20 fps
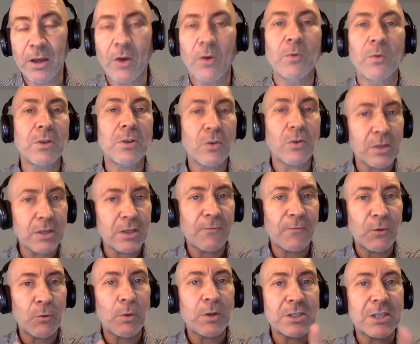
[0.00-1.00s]
Oh no,
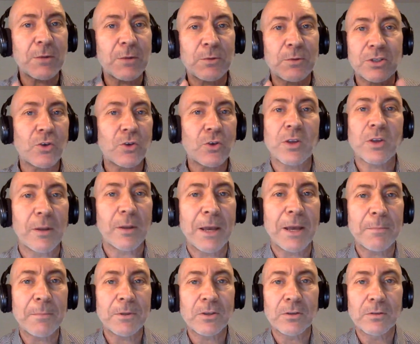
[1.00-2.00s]
if you want to stay with the token, I'm
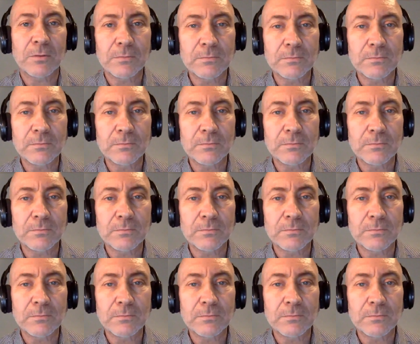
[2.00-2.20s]
happy to.